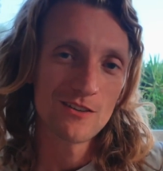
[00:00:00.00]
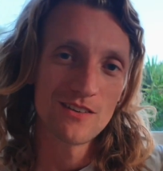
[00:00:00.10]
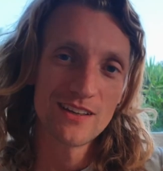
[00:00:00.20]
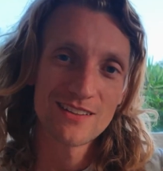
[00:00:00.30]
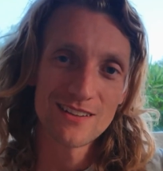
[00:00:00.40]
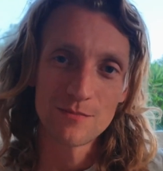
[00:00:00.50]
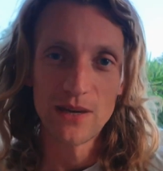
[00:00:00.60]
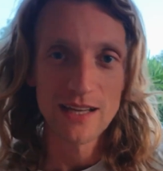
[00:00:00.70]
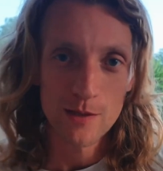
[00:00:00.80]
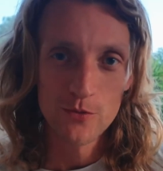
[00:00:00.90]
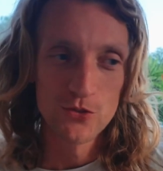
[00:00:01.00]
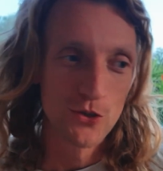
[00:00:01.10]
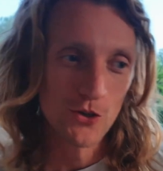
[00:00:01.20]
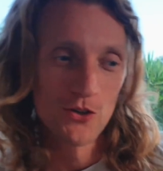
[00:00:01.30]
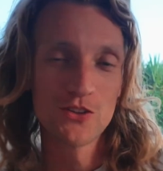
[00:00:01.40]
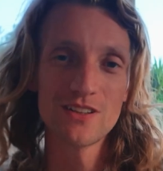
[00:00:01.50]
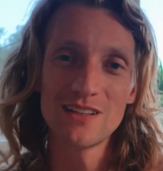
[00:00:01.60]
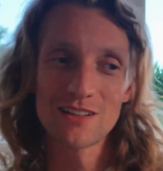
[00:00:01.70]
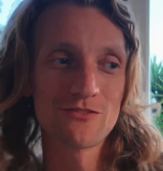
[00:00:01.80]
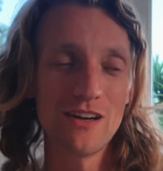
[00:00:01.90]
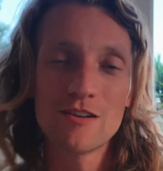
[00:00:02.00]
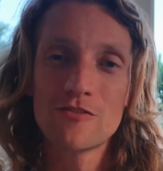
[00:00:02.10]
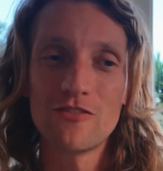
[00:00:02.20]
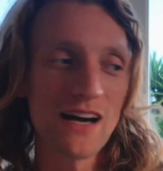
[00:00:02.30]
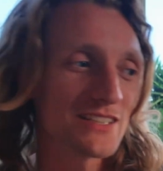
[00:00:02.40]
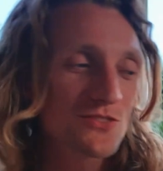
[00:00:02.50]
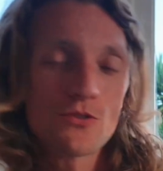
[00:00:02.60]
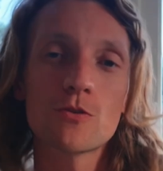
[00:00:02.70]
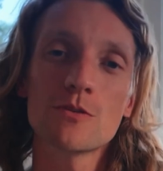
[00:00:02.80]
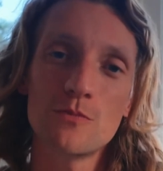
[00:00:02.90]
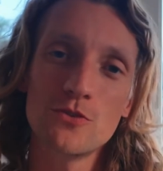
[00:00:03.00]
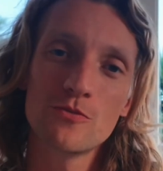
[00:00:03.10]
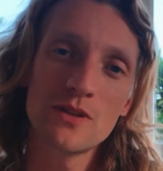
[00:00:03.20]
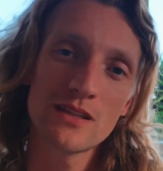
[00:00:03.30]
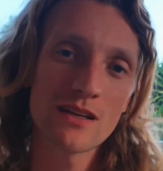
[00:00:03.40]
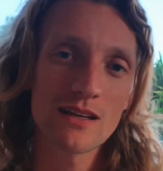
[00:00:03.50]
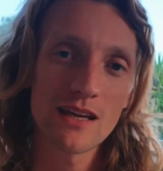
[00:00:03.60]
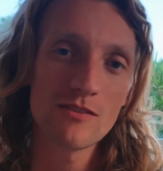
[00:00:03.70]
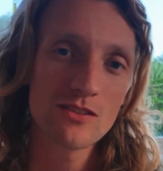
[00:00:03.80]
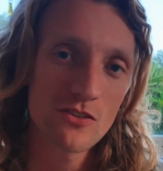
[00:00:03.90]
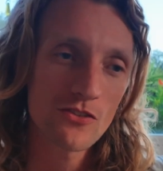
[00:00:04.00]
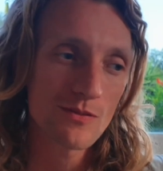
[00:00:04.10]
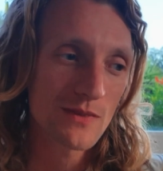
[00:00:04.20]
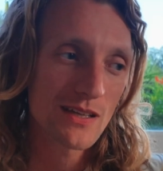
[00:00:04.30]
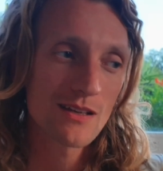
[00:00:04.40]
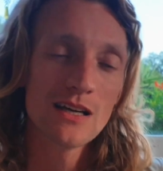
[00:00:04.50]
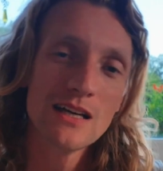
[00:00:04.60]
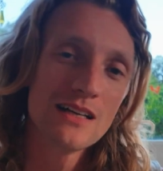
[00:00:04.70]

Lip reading: right, and make up for all the very fast forward movement that I gave into something.